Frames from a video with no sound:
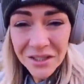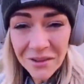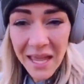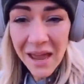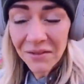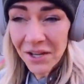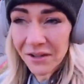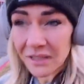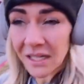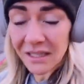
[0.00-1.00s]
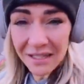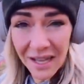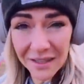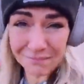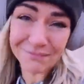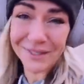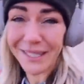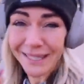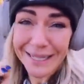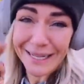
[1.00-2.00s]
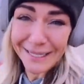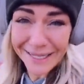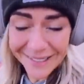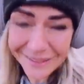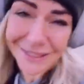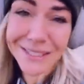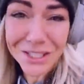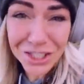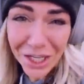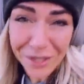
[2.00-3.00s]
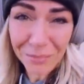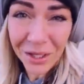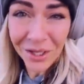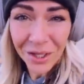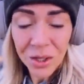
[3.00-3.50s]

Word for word: so they have a, a, a, clinic, it's a gym